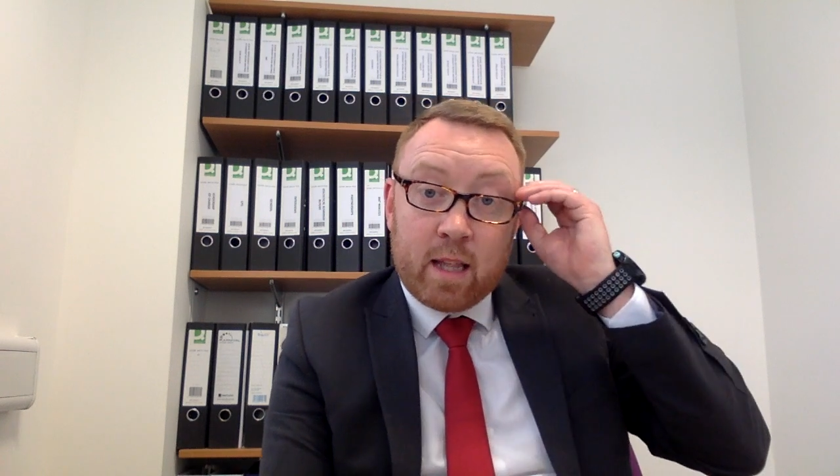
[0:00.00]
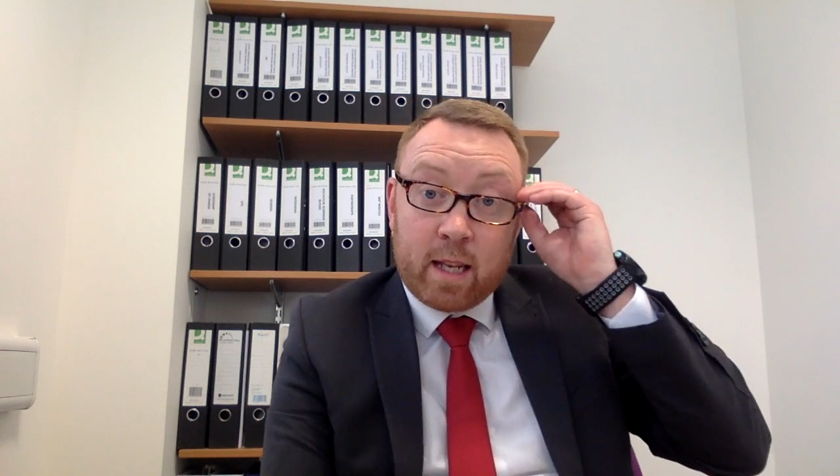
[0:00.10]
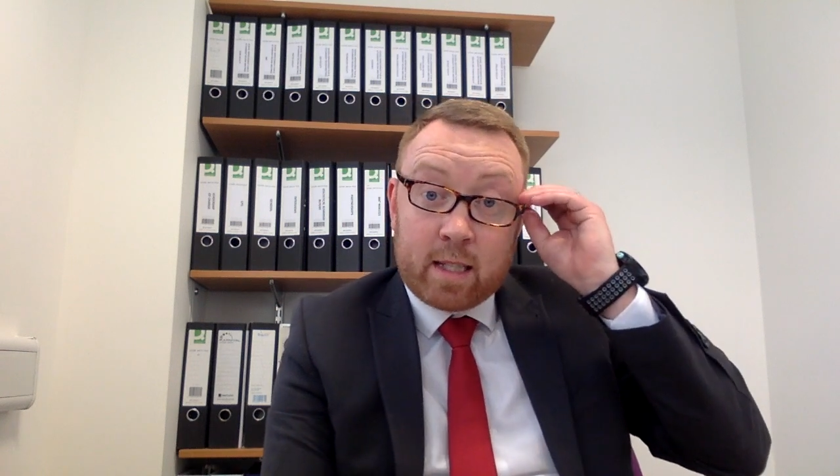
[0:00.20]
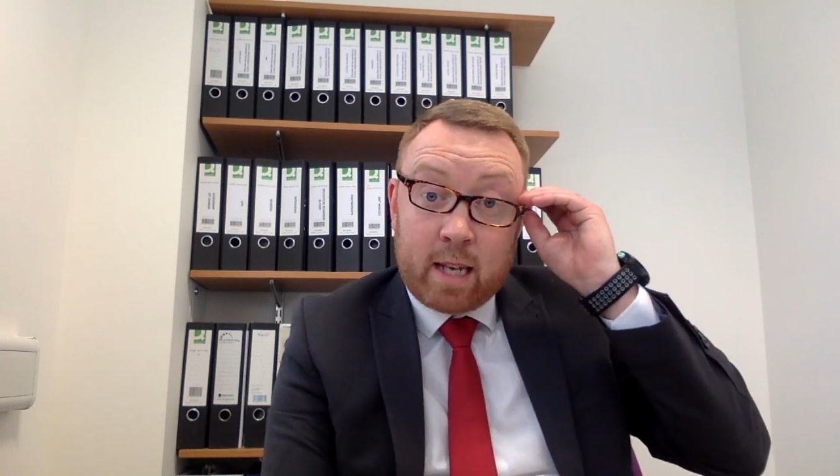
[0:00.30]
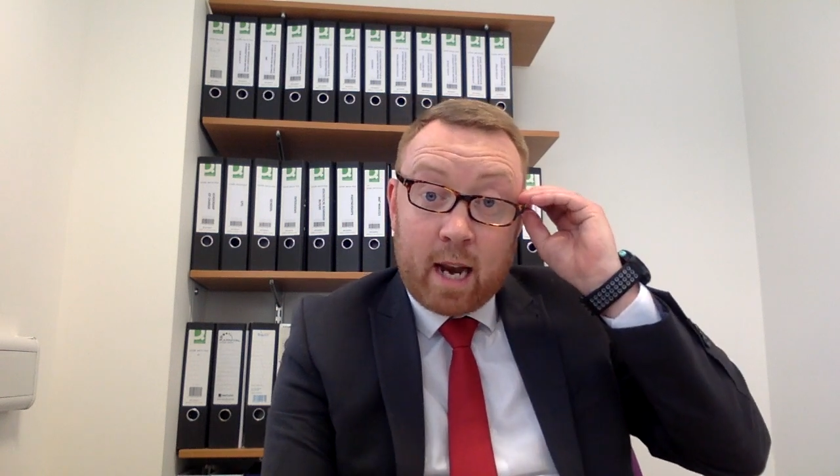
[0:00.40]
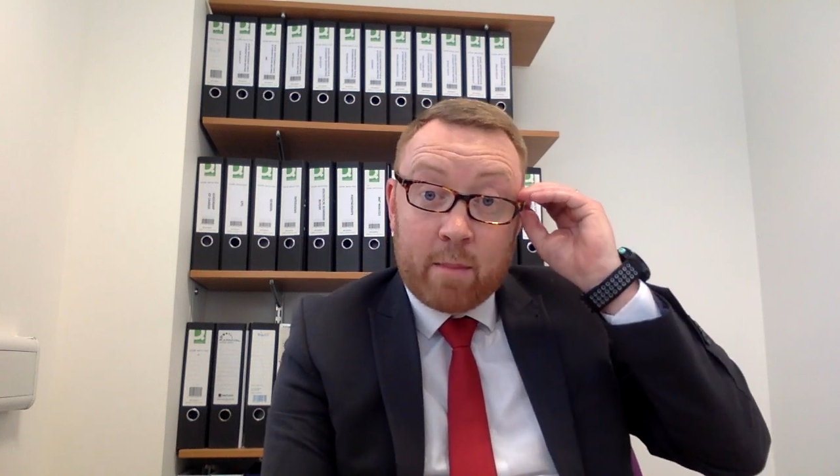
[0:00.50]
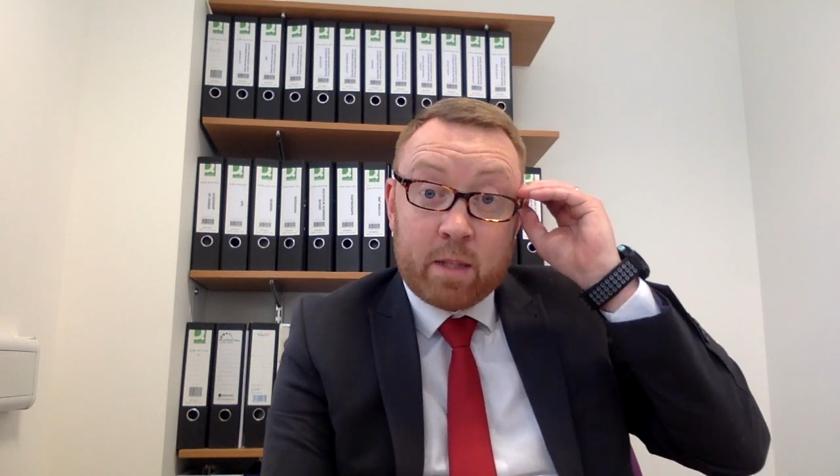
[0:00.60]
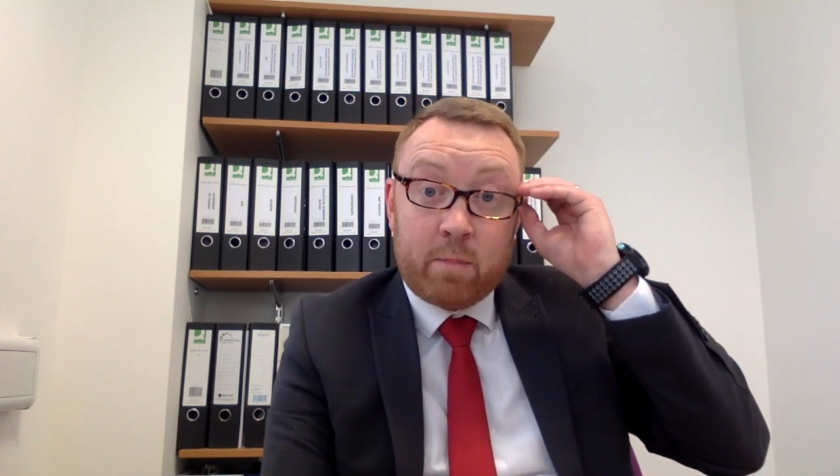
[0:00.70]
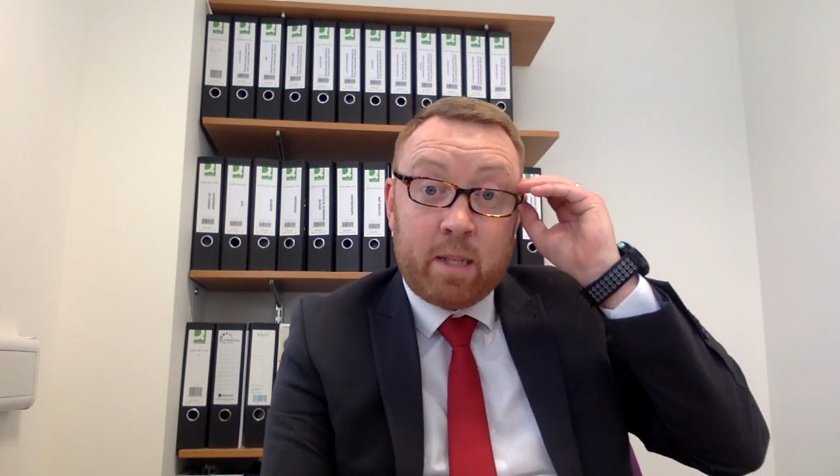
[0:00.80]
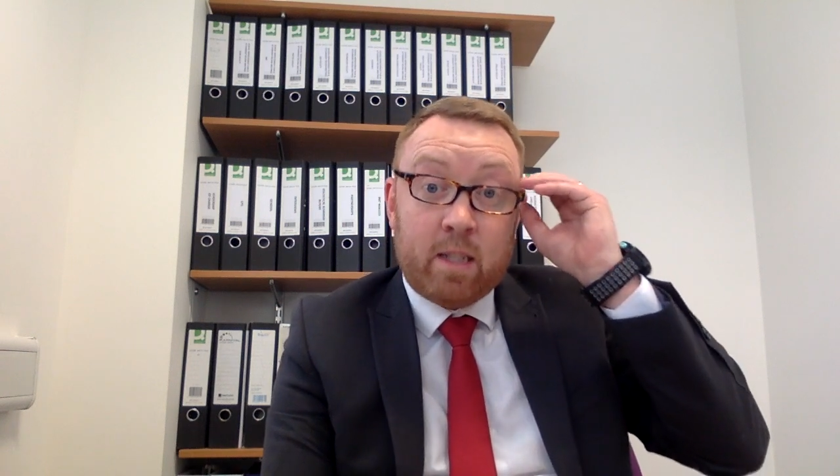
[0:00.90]
this term
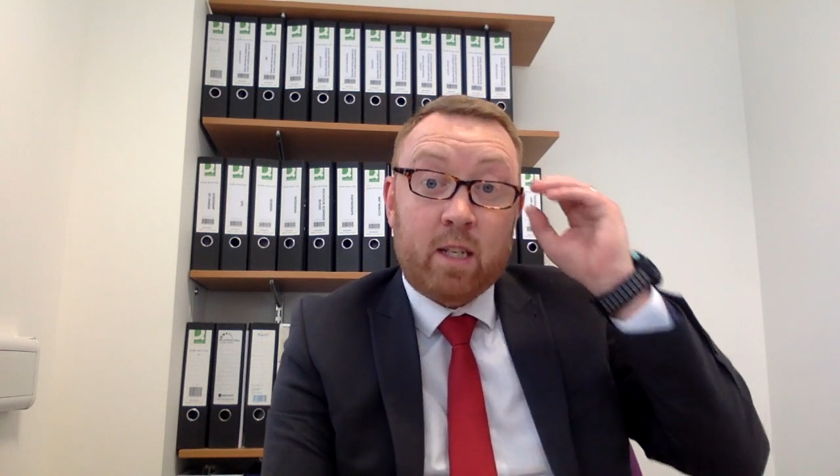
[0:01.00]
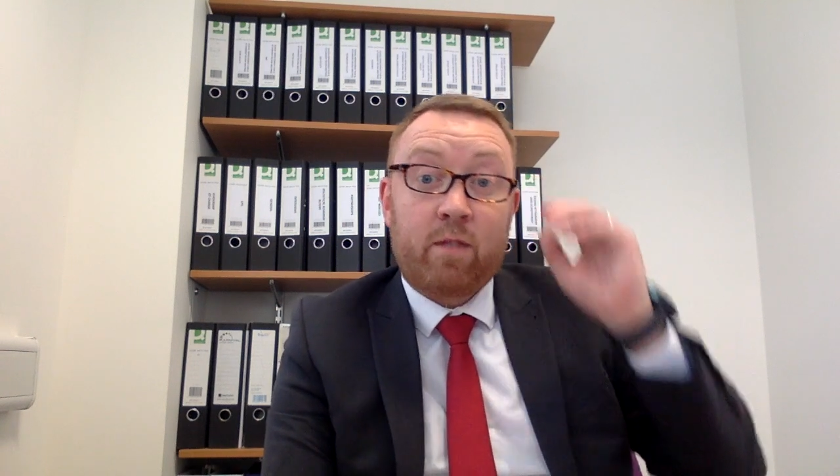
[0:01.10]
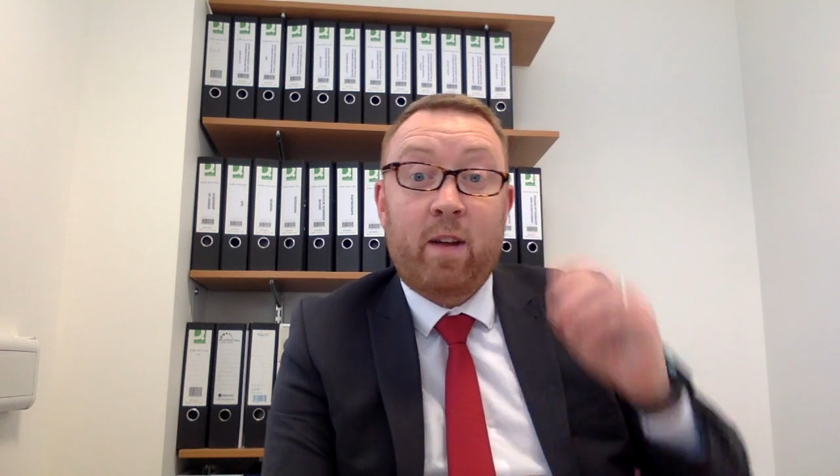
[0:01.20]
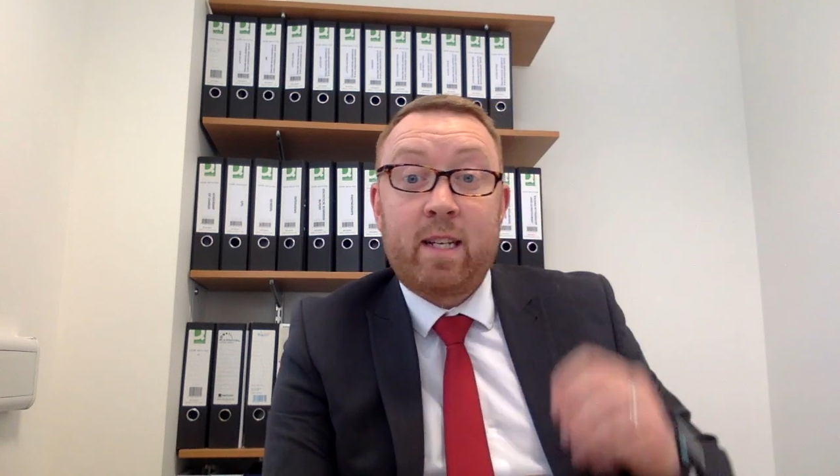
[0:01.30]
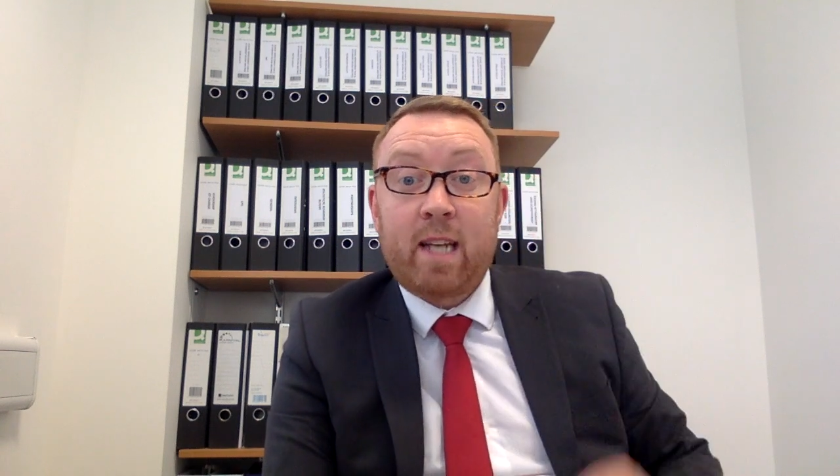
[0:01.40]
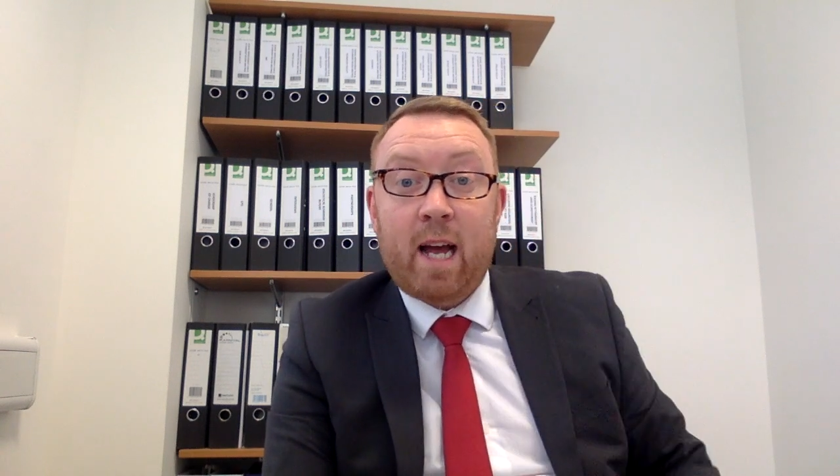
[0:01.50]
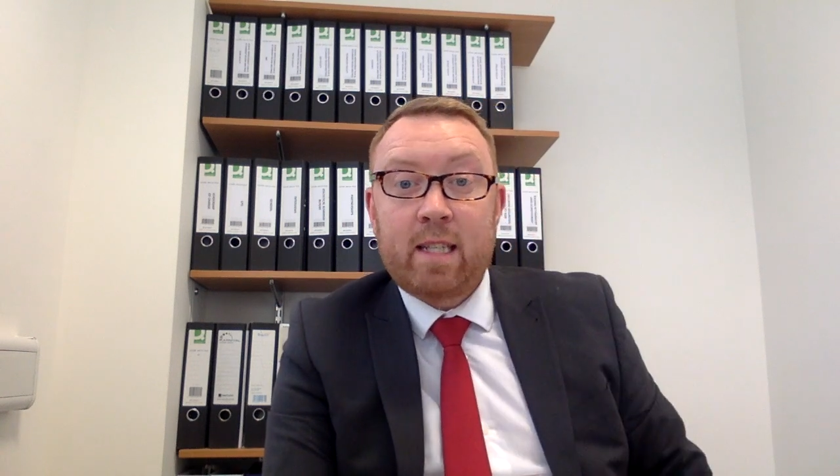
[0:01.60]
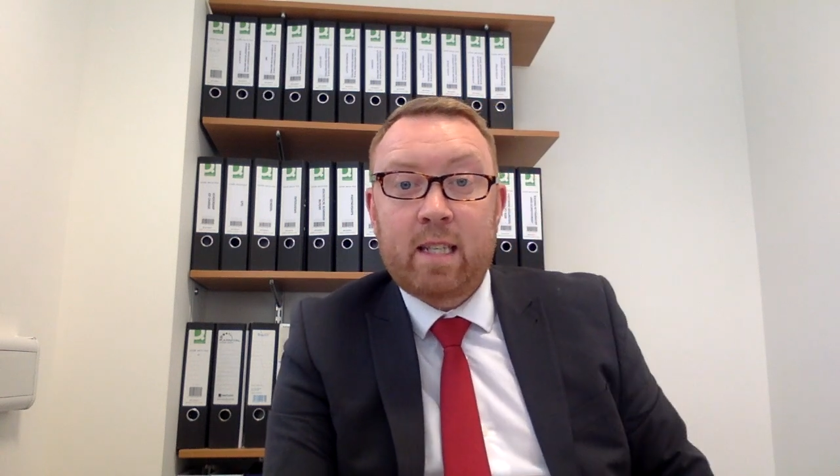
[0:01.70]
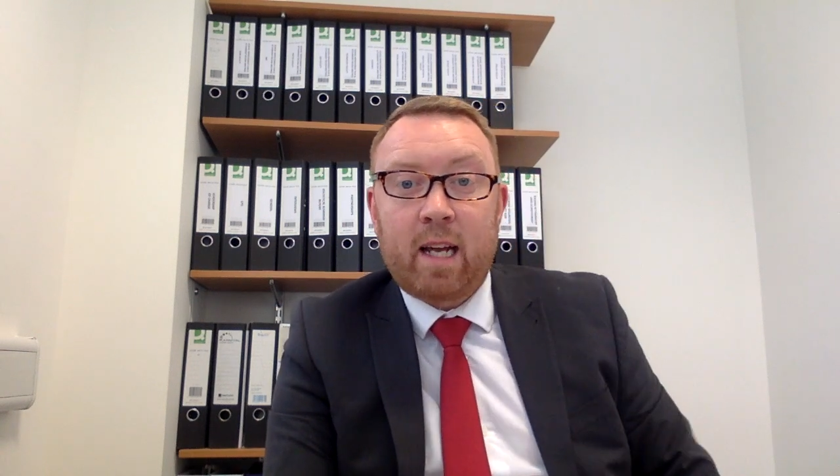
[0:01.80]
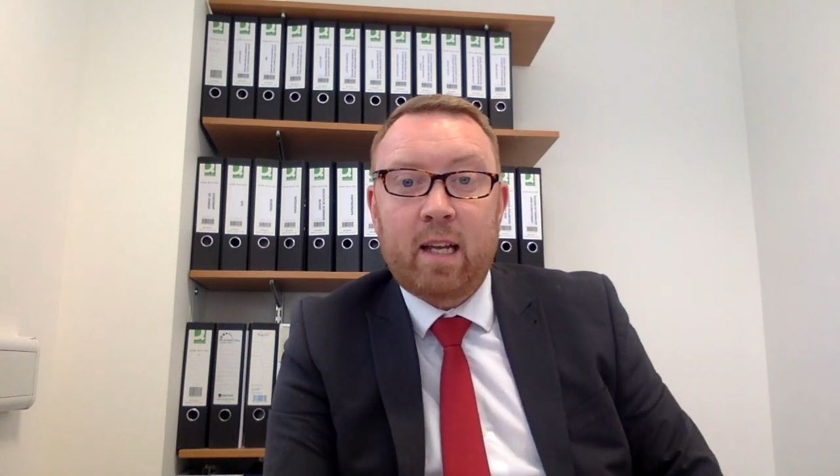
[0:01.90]
has been just
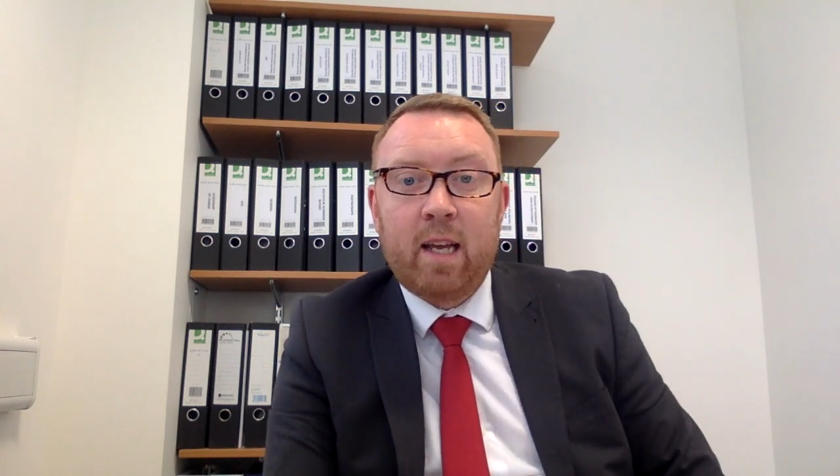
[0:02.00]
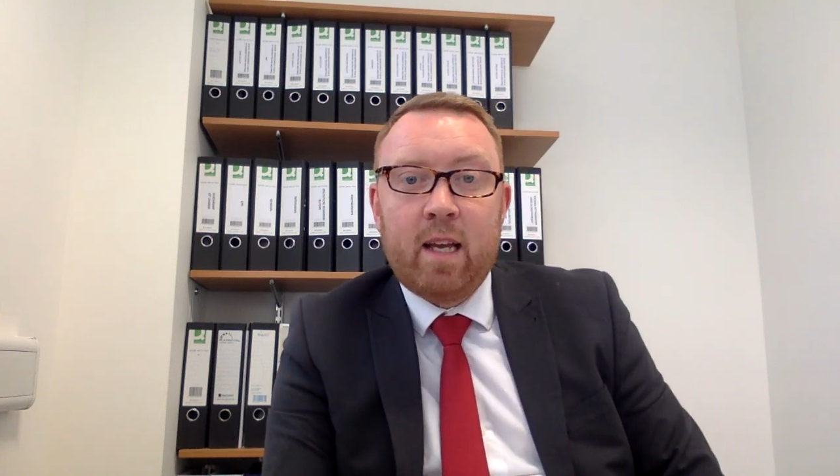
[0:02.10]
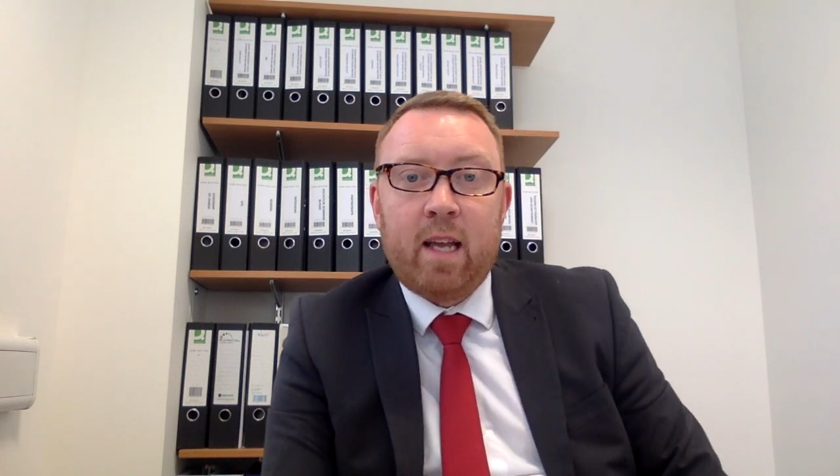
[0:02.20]
fantastic.